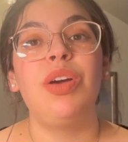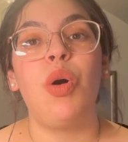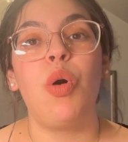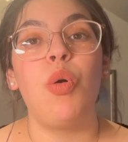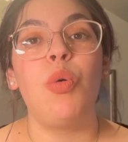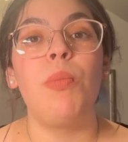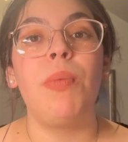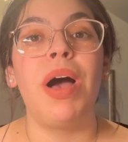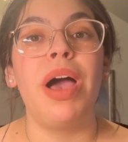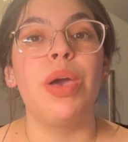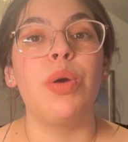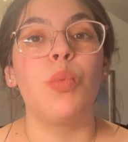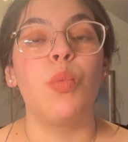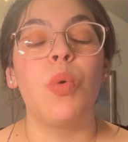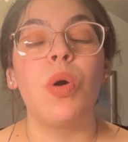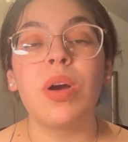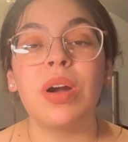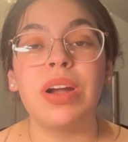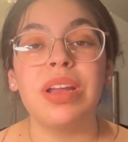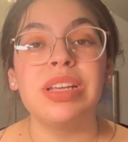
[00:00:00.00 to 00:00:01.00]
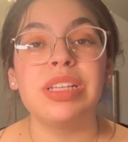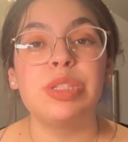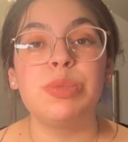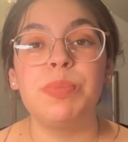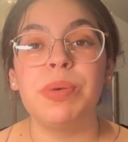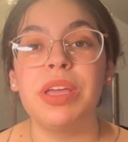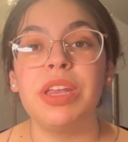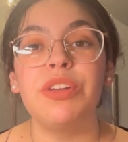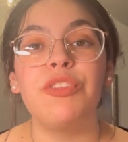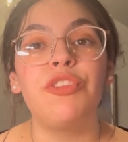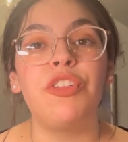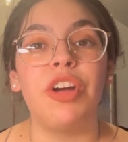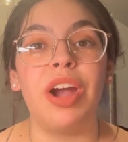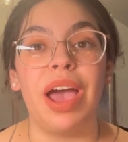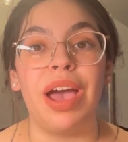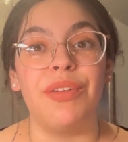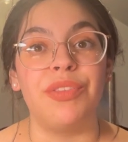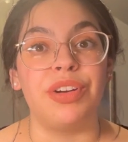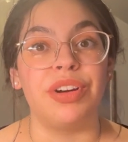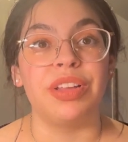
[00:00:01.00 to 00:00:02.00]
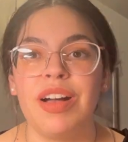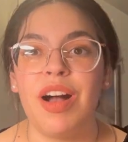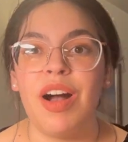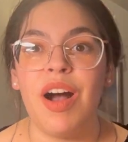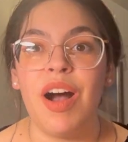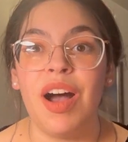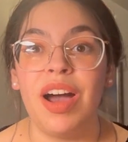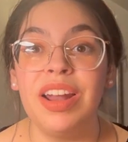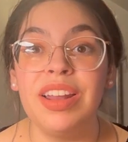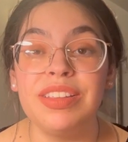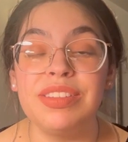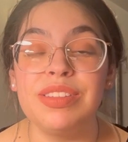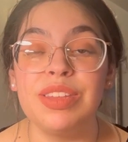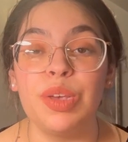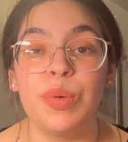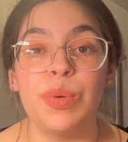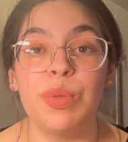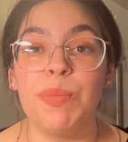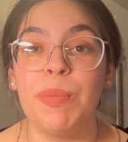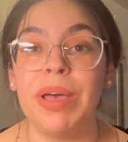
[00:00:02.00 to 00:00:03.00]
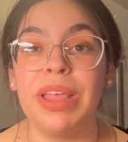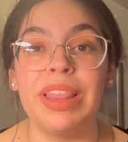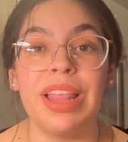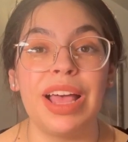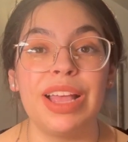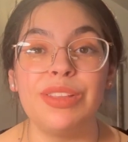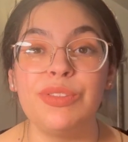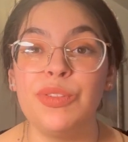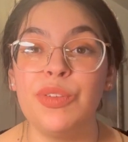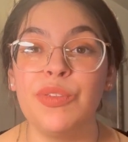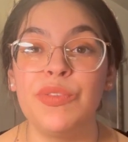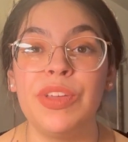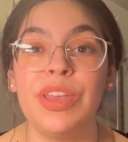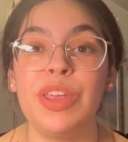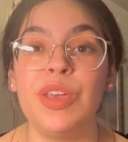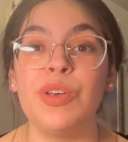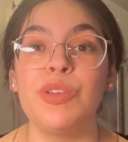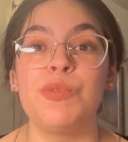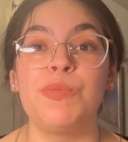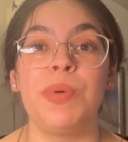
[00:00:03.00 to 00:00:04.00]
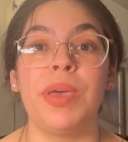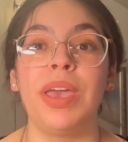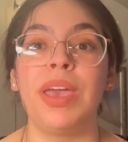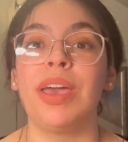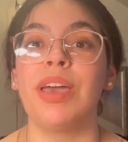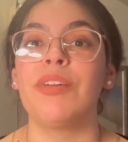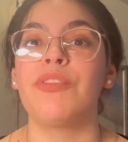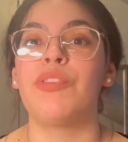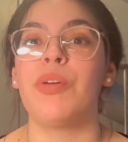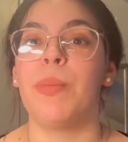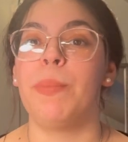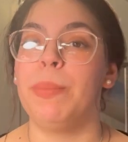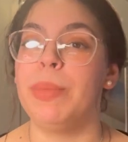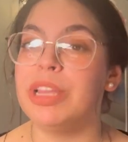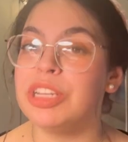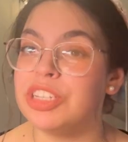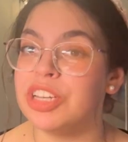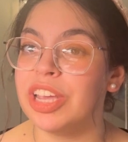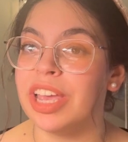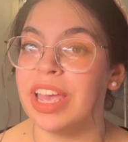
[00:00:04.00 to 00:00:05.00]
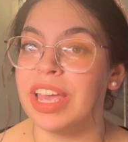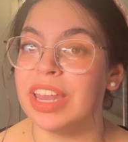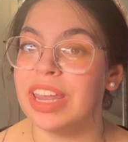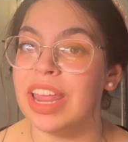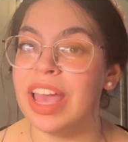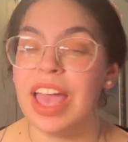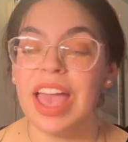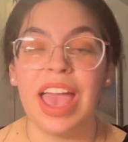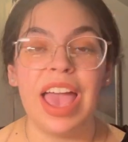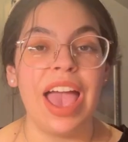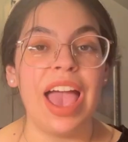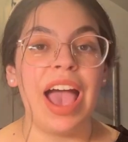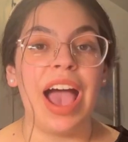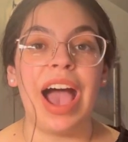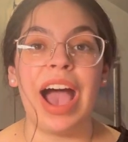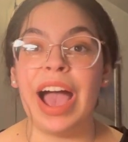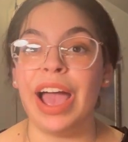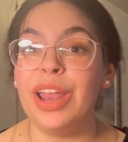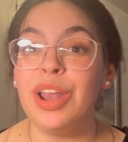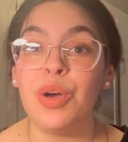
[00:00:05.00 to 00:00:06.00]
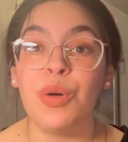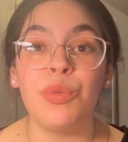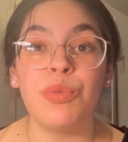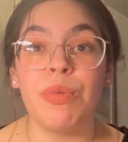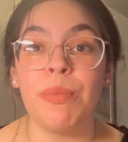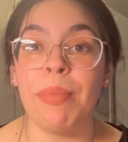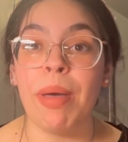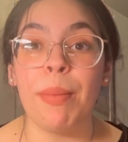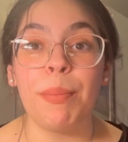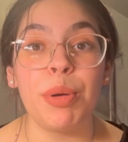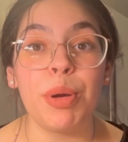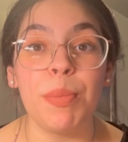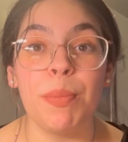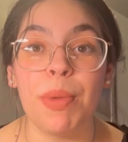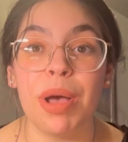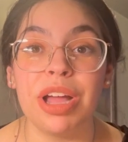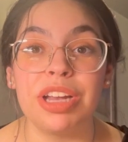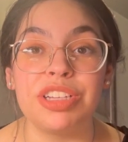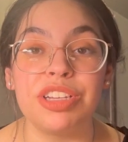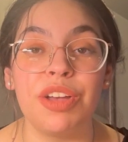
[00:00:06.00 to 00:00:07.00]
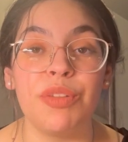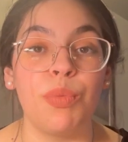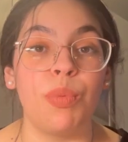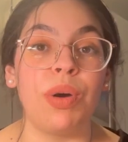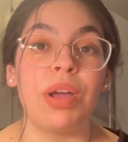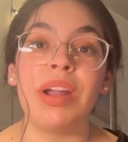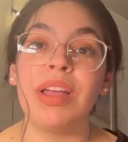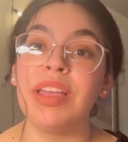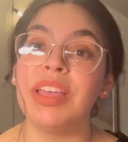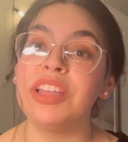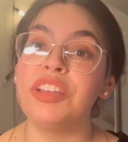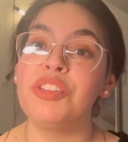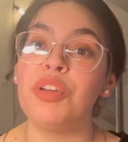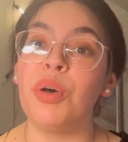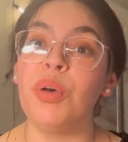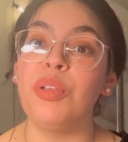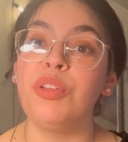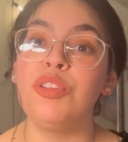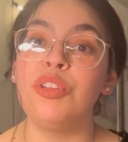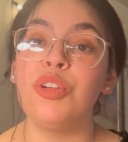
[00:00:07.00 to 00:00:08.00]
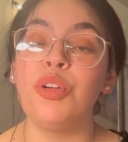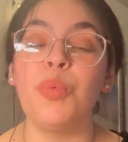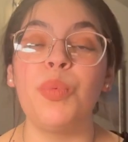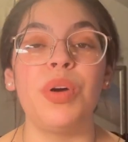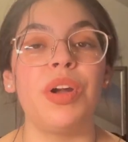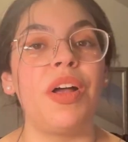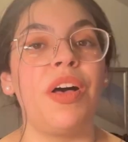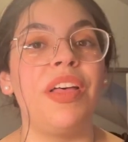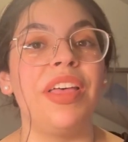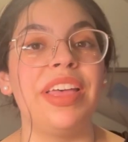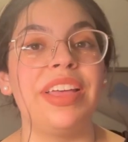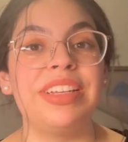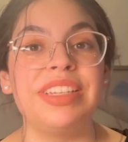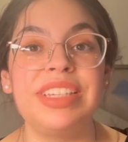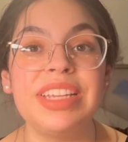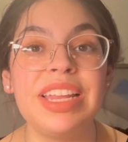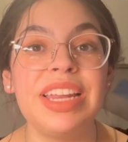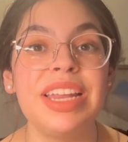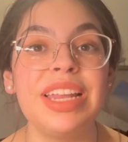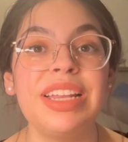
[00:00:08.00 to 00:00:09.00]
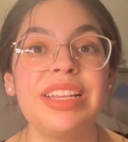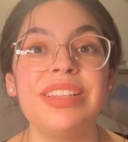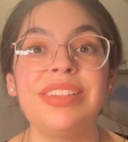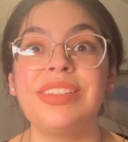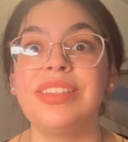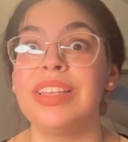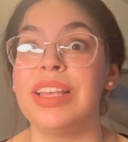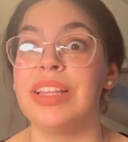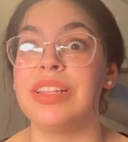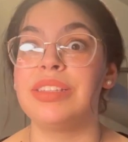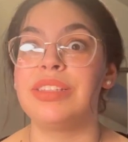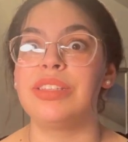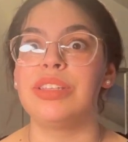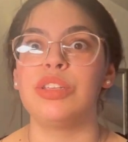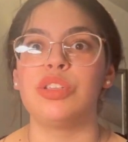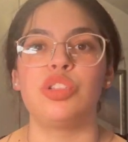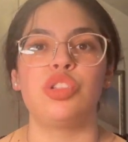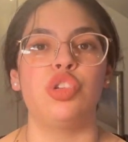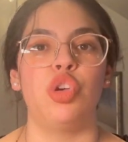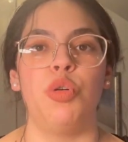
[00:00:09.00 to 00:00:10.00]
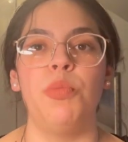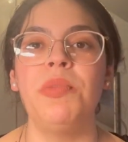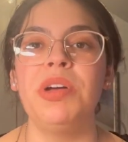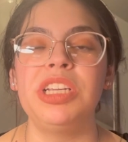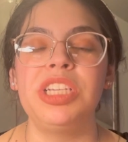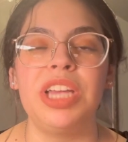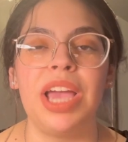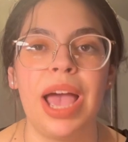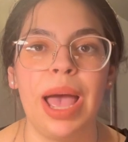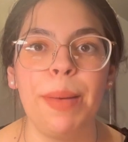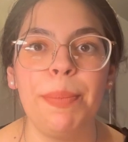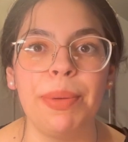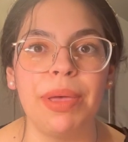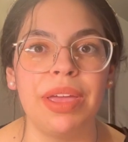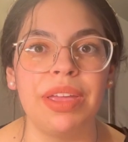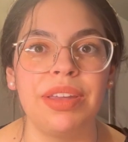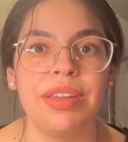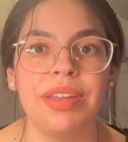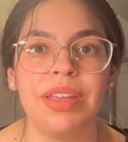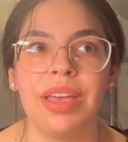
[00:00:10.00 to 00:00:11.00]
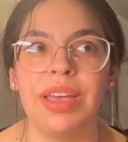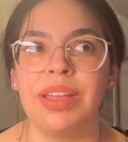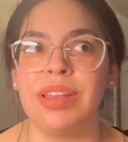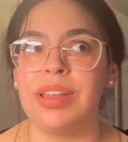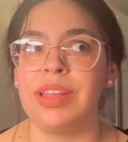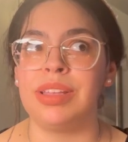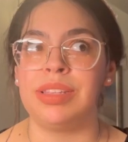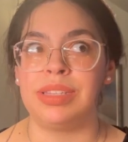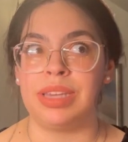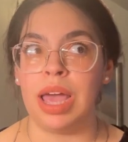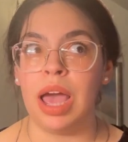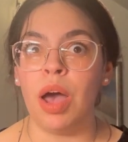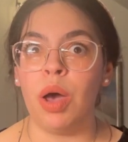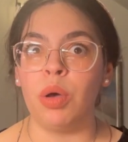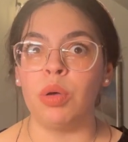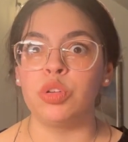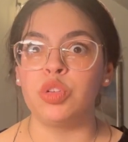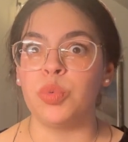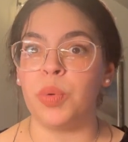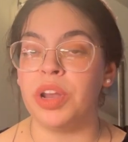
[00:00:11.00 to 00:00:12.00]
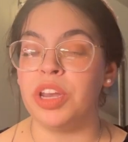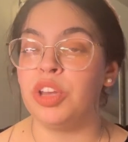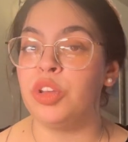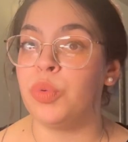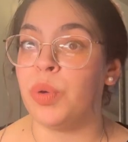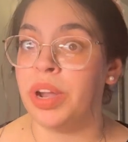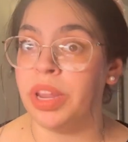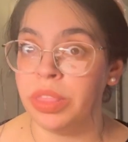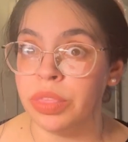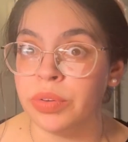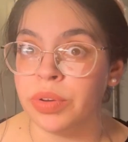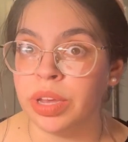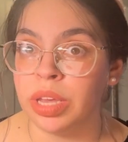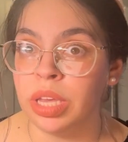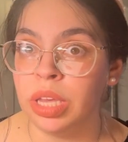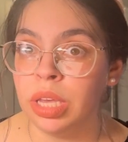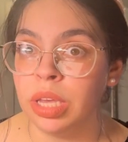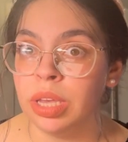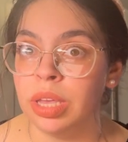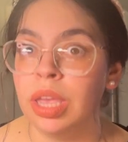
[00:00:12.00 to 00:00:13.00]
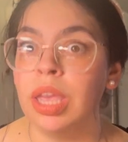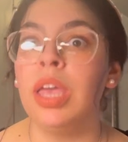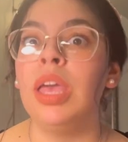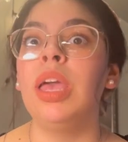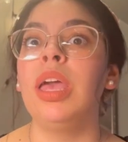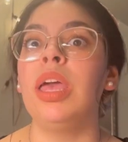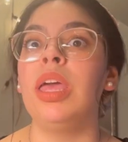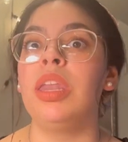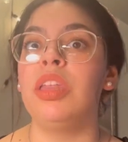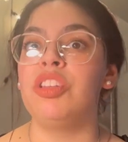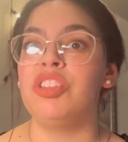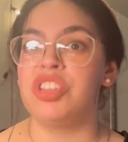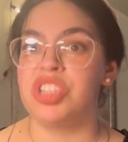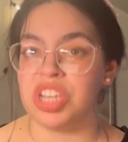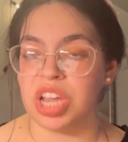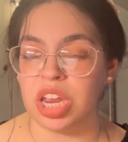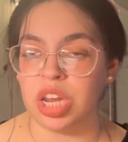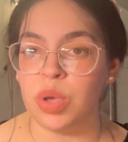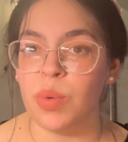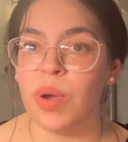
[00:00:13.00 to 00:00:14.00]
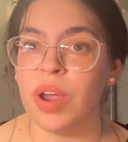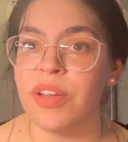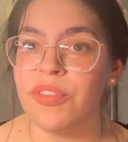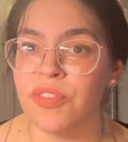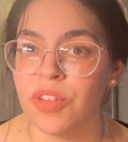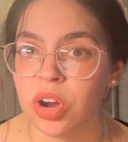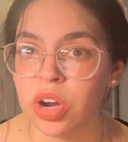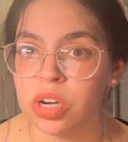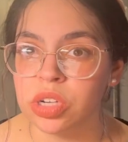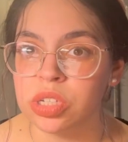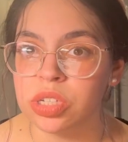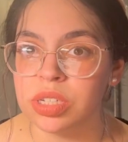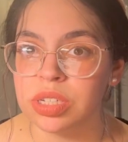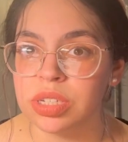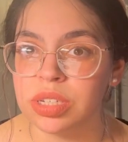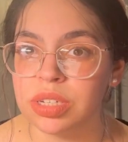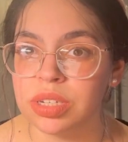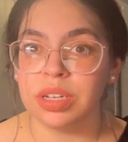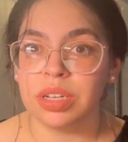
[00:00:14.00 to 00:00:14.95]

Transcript: Oh my word, it's been forever. Honestly, with my last few videos being from Michigan, I don't remember much of what all I told you, what all I didn't, since so much happened. It is now twenty twenty-three. It is January first.